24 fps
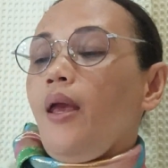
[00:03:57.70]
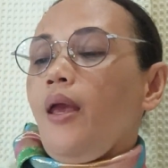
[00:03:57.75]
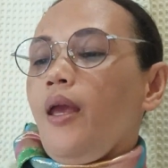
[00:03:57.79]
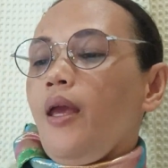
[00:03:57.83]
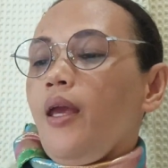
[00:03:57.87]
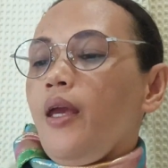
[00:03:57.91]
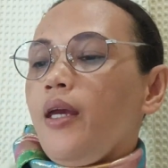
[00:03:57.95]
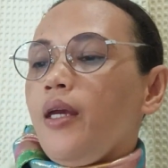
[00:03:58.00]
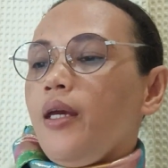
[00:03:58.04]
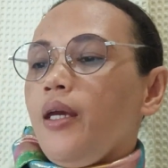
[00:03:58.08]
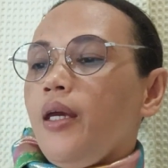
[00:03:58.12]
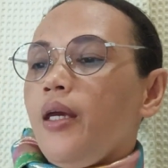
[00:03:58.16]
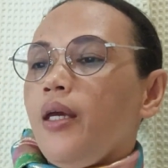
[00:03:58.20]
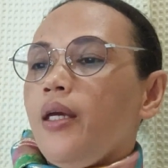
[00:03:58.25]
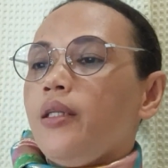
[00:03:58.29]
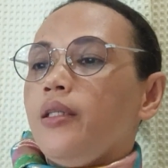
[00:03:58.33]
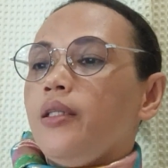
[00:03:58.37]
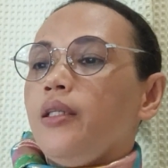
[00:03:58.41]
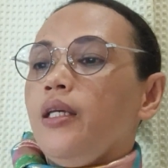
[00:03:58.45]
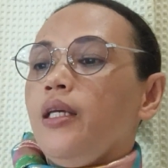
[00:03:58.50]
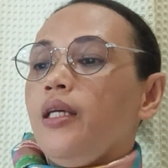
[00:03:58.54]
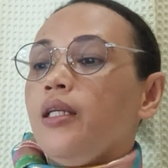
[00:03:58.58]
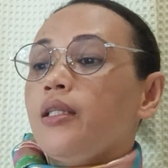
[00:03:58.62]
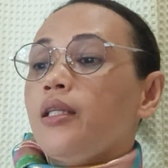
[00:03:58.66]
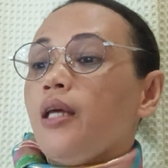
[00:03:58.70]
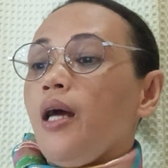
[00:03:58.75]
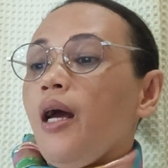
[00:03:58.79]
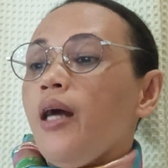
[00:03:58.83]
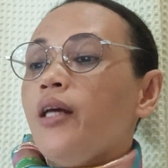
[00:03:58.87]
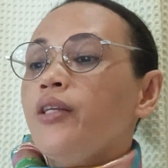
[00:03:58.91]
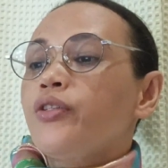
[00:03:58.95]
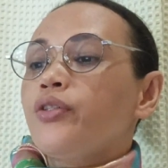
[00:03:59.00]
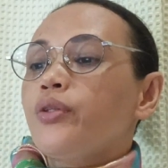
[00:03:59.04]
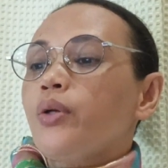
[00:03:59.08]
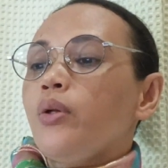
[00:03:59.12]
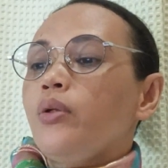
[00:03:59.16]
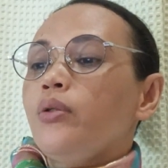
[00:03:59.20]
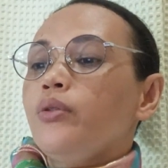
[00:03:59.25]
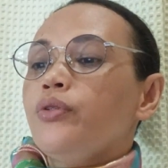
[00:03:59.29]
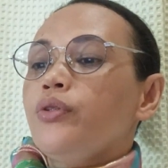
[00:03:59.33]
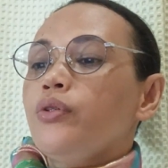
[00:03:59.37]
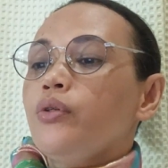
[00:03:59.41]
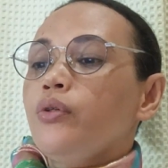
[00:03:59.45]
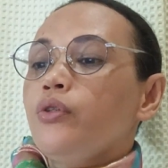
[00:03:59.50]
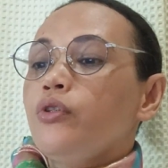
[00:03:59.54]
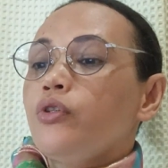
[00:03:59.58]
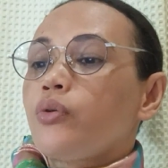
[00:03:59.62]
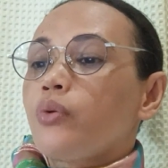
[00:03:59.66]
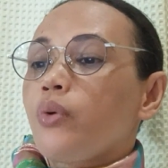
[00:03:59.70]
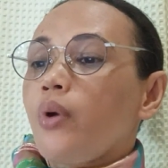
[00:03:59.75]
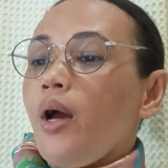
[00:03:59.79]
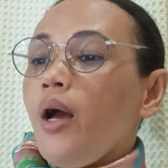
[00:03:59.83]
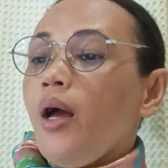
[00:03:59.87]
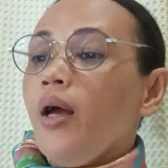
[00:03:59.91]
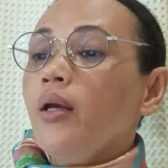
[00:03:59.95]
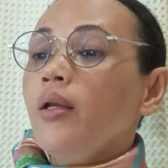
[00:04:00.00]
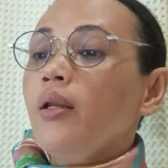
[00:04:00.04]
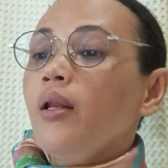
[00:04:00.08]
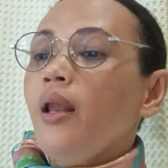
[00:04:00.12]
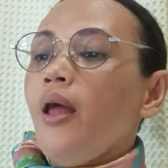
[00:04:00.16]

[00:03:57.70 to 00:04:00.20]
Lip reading: And it has also drug